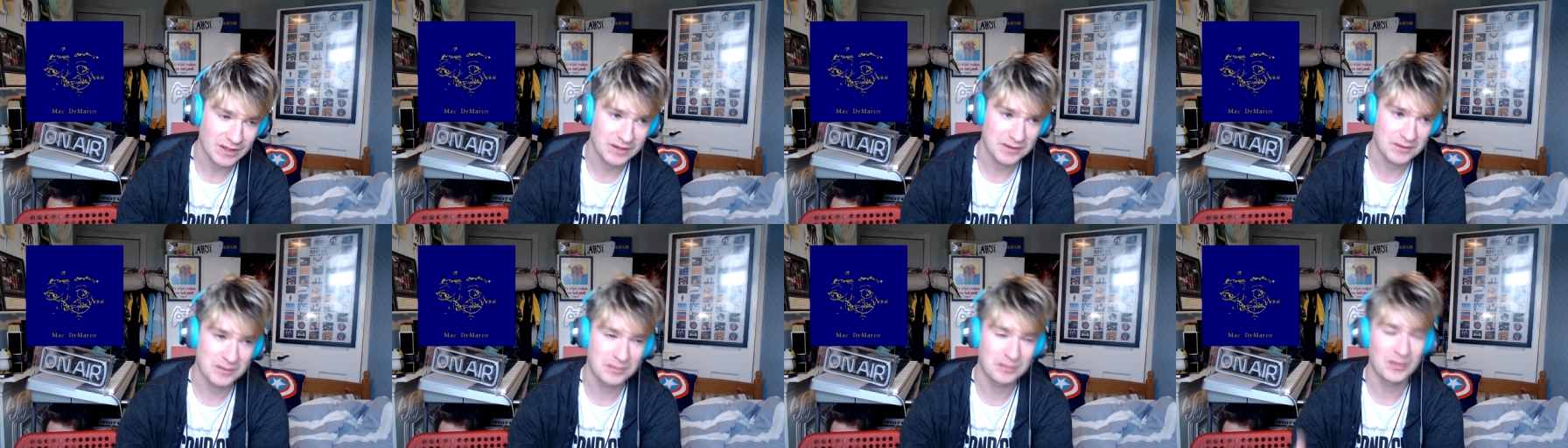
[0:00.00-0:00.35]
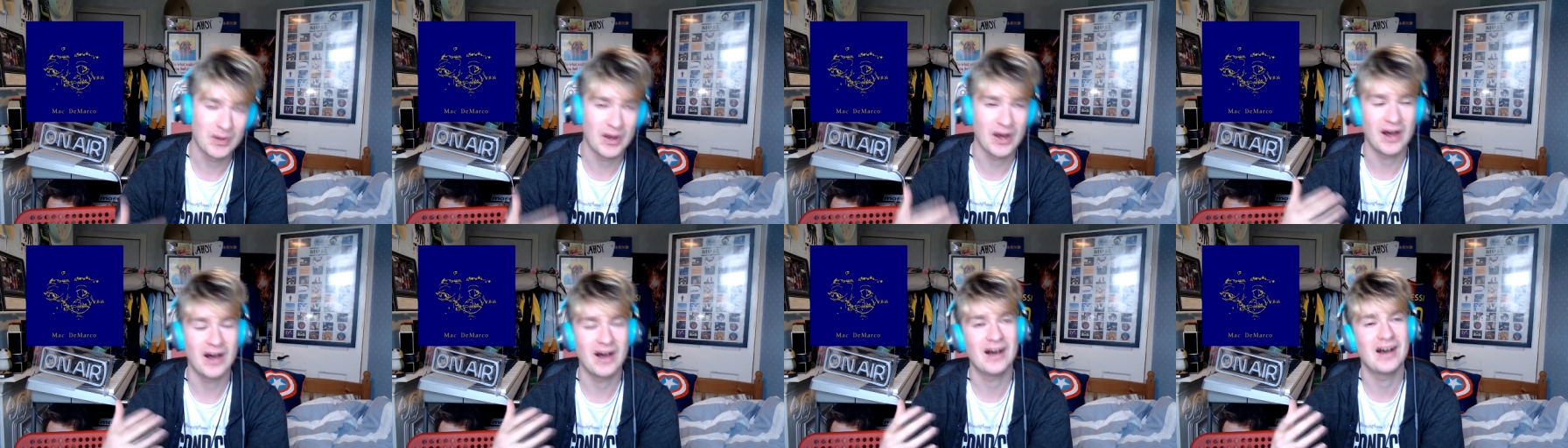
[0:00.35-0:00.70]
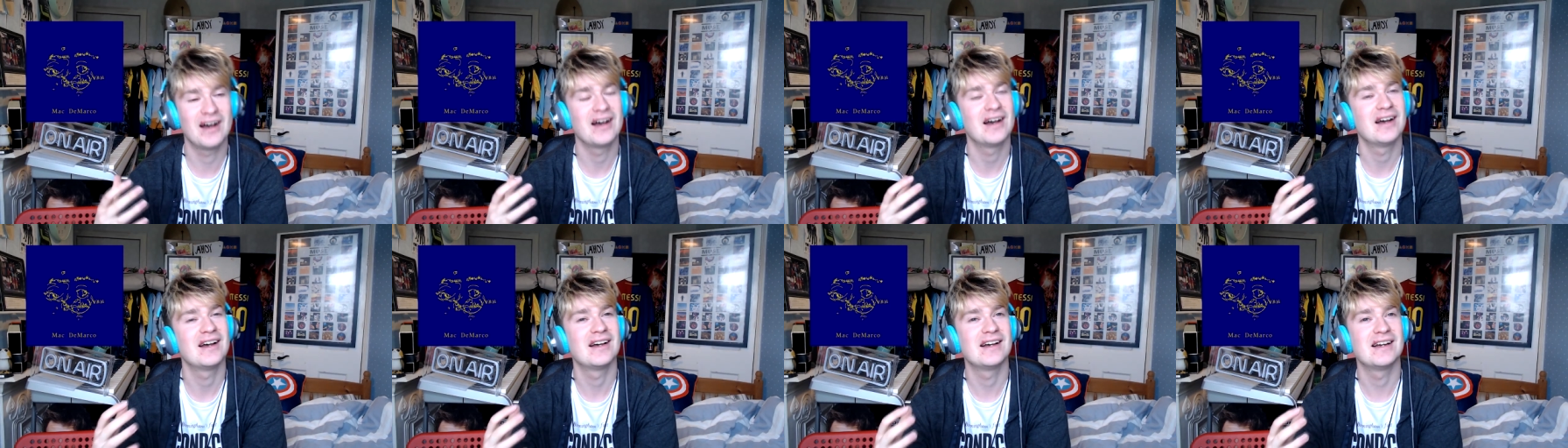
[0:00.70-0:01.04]
but
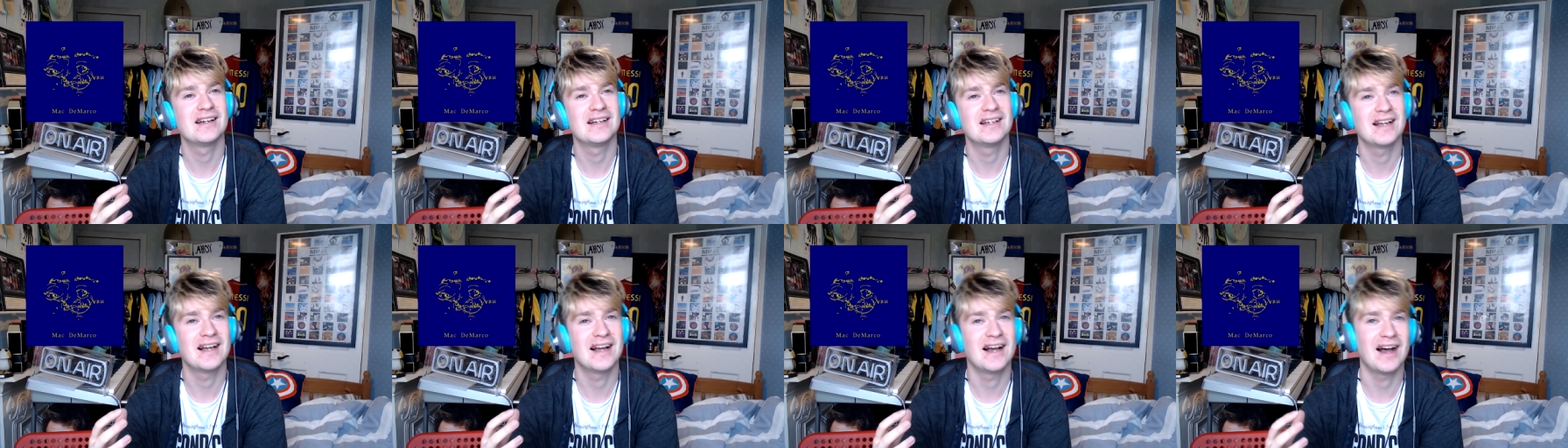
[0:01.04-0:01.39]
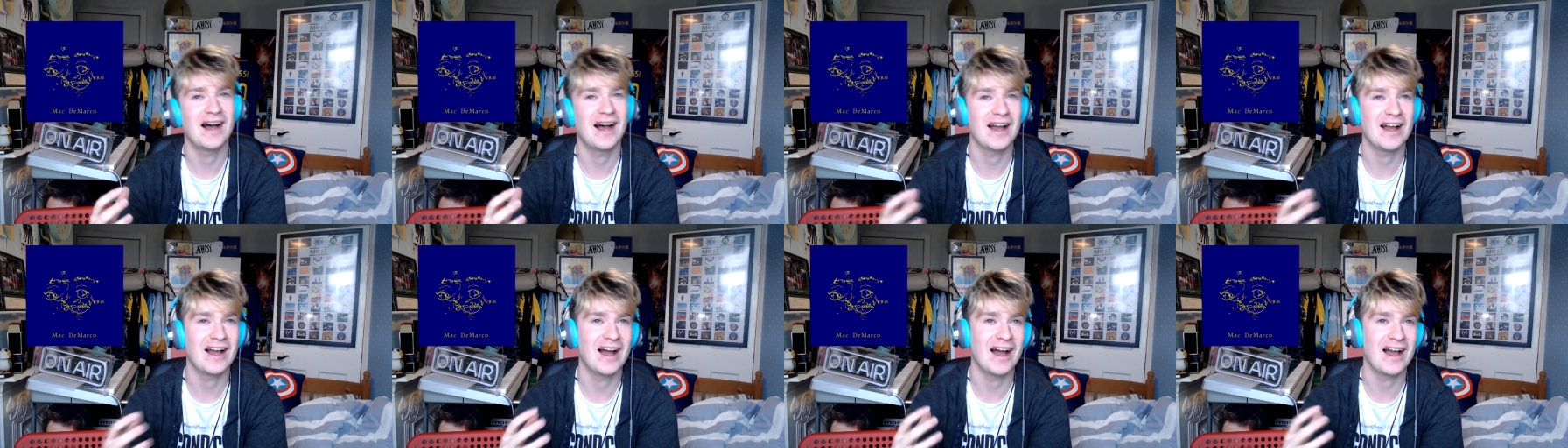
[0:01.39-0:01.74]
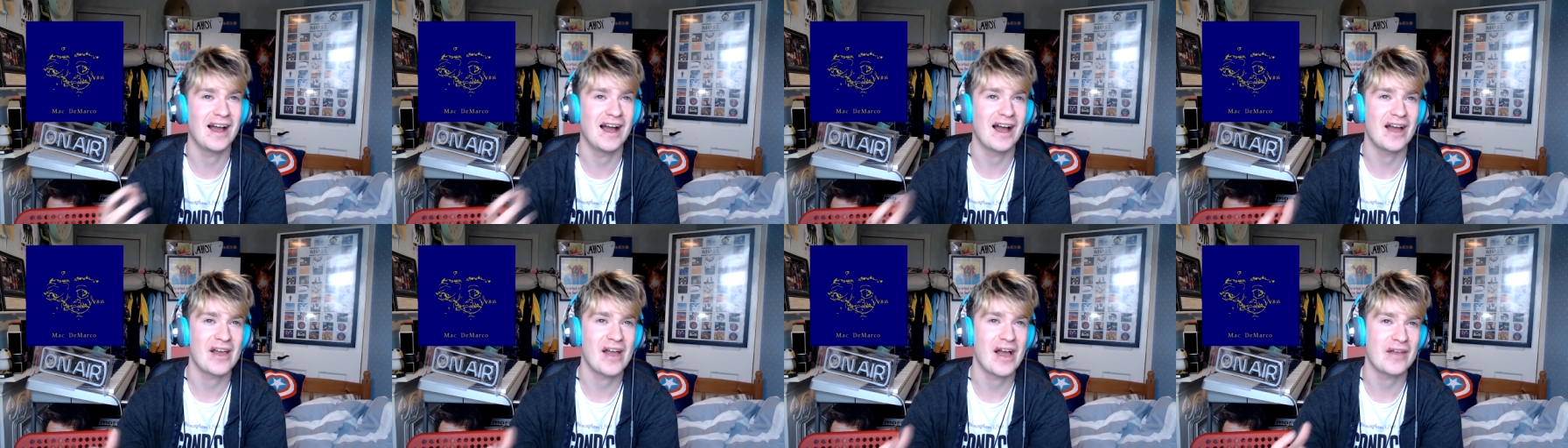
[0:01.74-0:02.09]

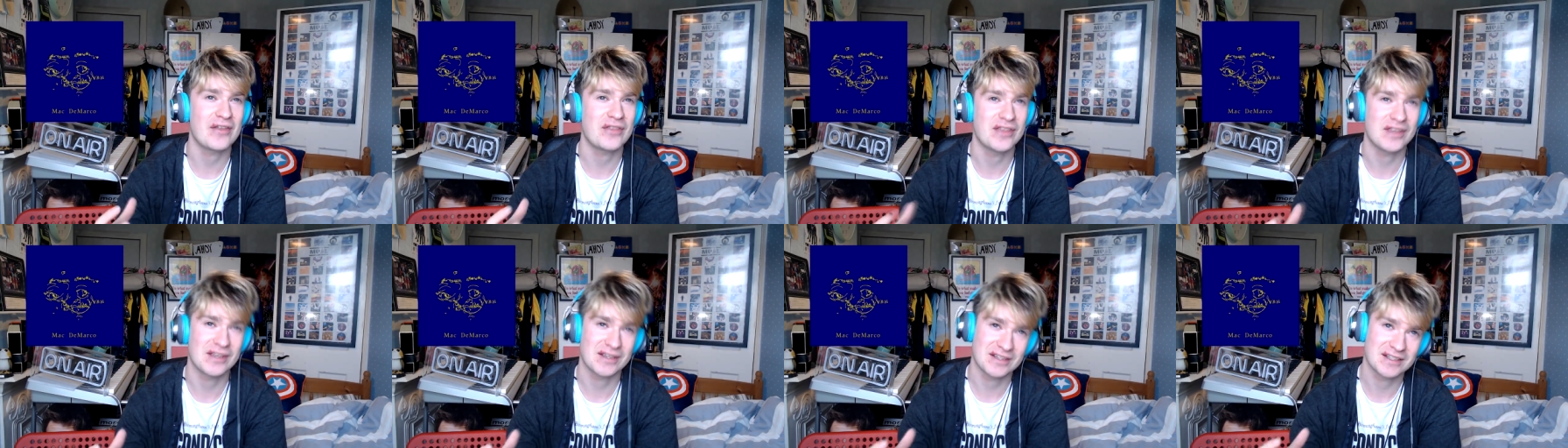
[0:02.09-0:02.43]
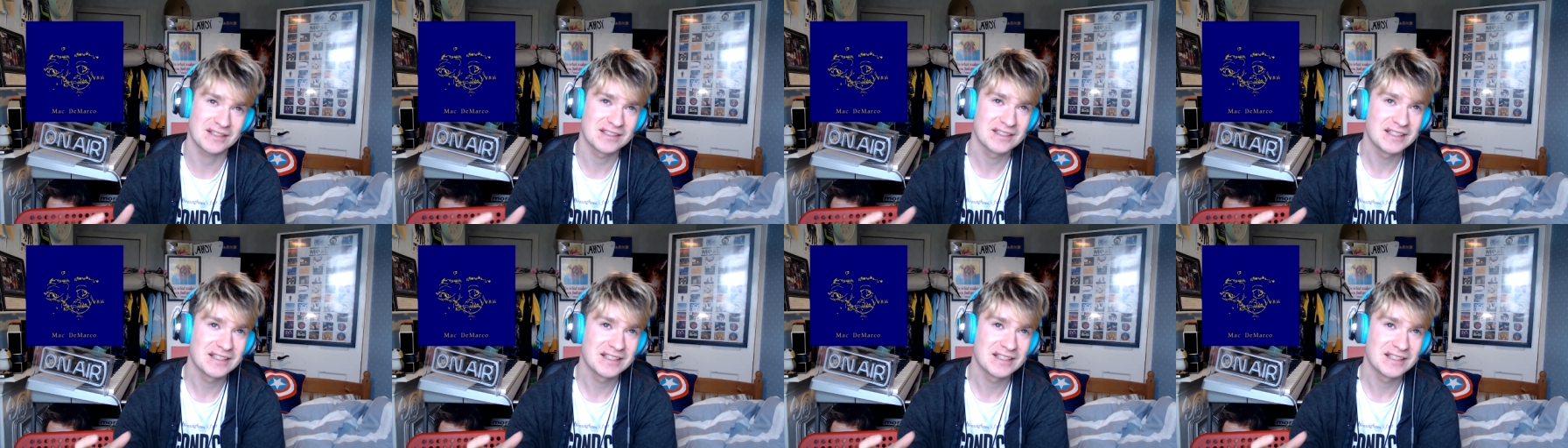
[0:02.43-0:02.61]
I think